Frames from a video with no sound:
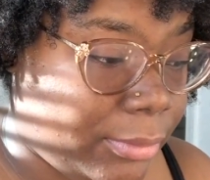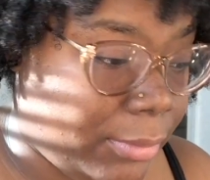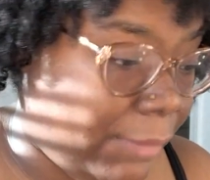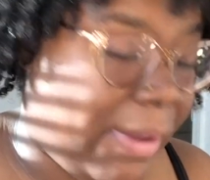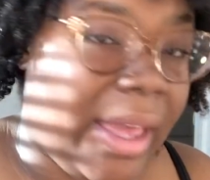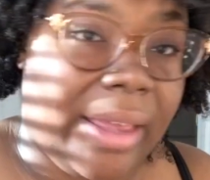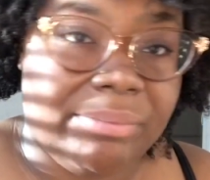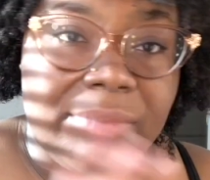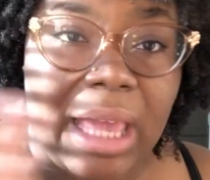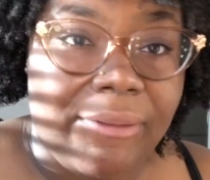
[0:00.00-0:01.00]
If I
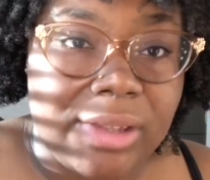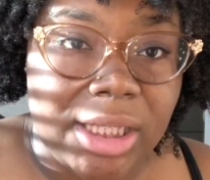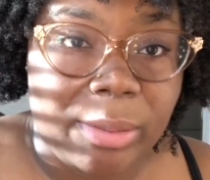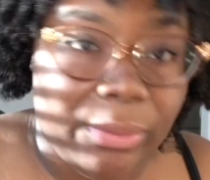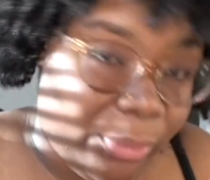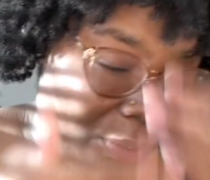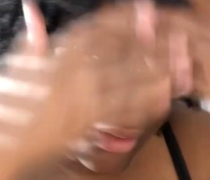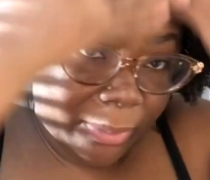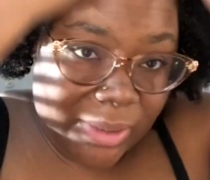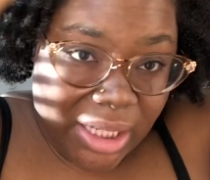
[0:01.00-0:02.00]
haven't said it before,
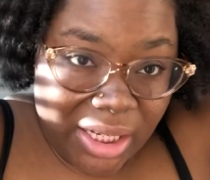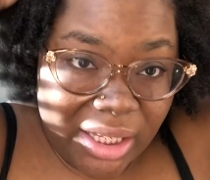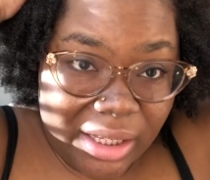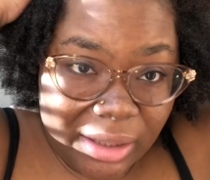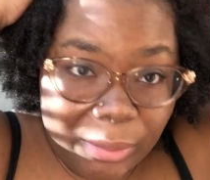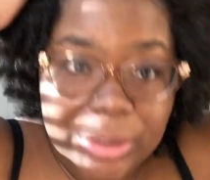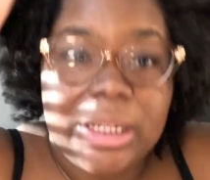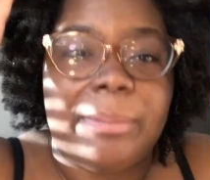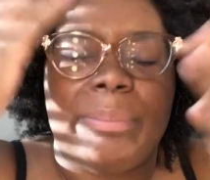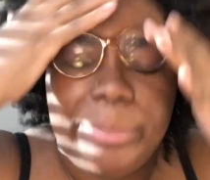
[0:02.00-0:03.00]
I'm gonna say it again, which
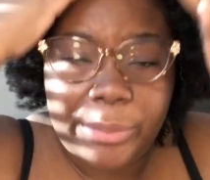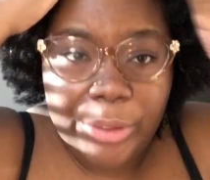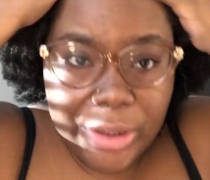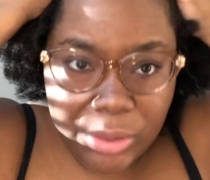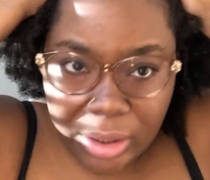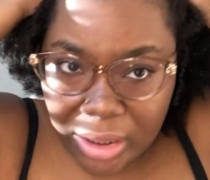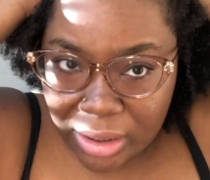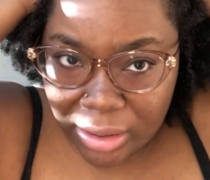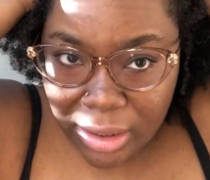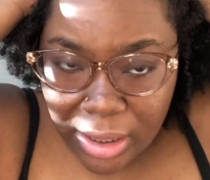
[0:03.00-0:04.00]
I'm pretty sure I did.